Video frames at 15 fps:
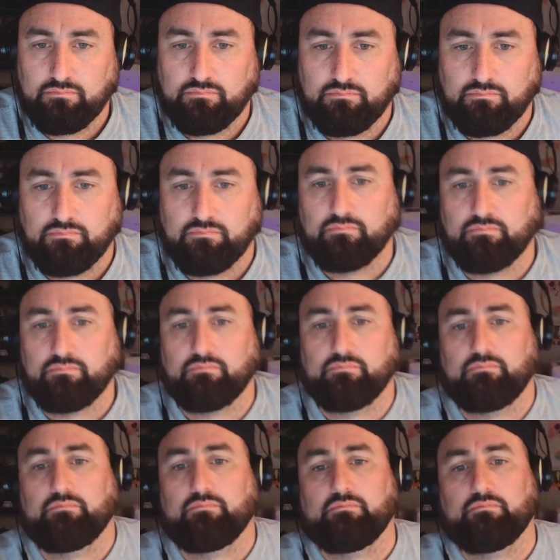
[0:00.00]

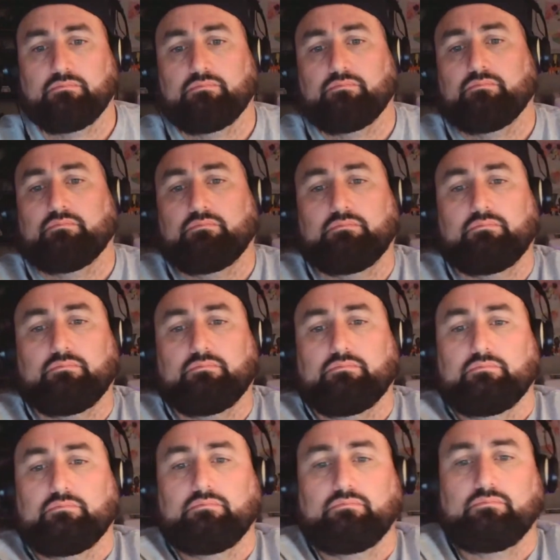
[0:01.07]

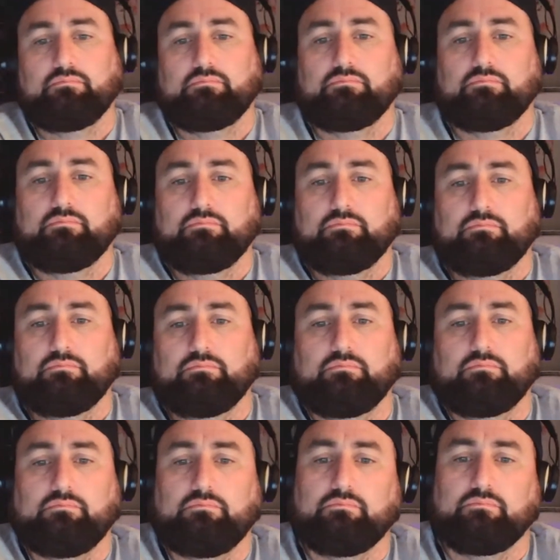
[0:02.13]

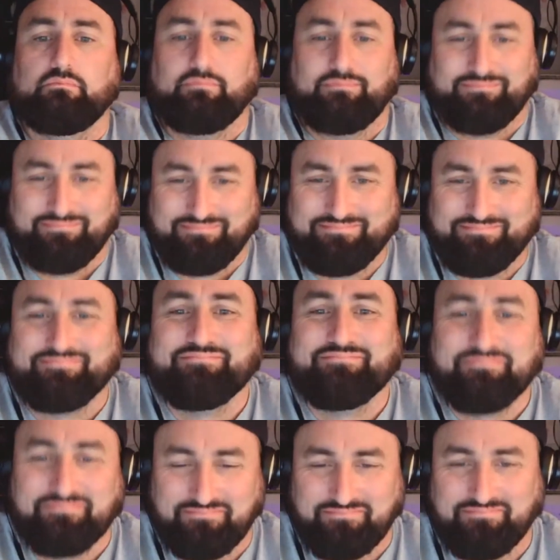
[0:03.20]

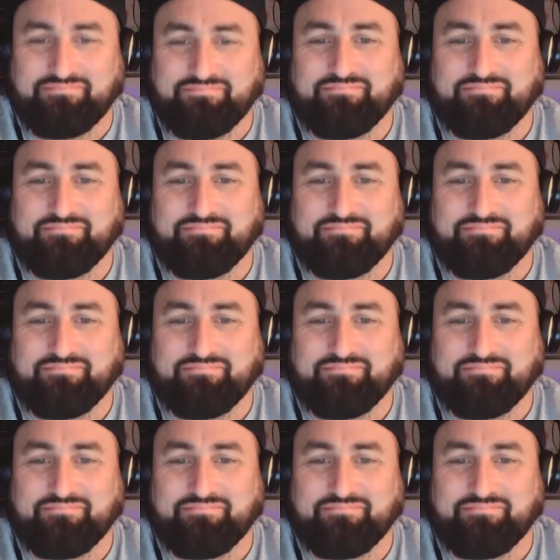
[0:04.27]
(not speaking)